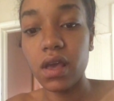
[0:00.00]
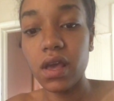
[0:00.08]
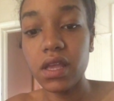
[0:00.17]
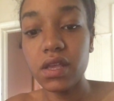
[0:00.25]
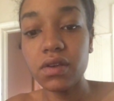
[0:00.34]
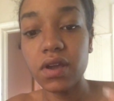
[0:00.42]

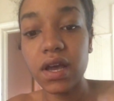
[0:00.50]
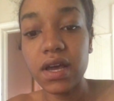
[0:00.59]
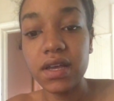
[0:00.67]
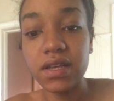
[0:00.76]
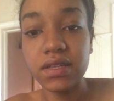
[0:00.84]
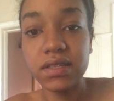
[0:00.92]
Hey you
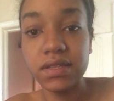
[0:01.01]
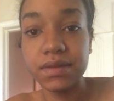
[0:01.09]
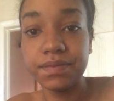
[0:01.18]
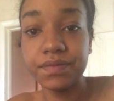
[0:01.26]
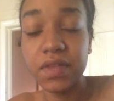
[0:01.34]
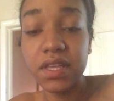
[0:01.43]
guys,
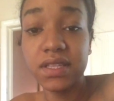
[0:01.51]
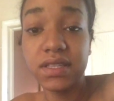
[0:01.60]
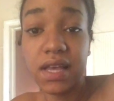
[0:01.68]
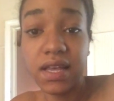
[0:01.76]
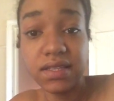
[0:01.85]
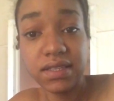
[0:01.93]
it's
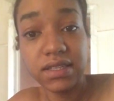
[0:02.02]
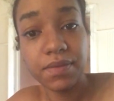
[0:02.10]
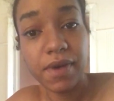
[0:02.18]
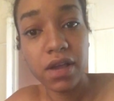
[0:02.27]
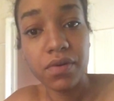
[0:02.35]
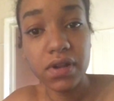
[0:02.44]
Essence
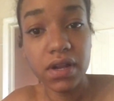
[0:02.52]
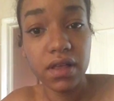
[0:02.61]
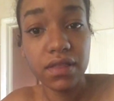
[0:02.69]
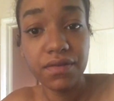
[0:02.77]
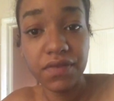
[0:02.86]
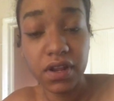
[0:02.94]
back with
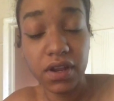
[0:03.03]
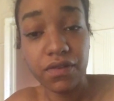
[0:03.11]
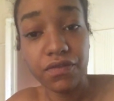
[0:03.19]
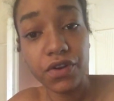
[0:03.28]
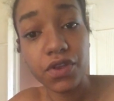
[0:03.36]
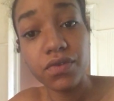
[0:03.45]
another video
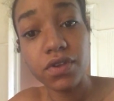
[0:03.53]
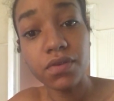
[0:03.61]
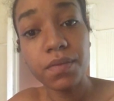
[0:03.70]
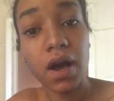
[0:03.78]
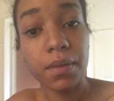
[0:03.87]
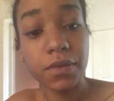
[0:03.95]
for you and your
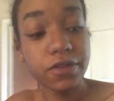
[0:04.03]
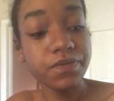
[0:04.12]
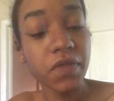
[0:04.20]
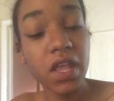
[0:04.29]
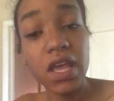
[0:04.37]
mama.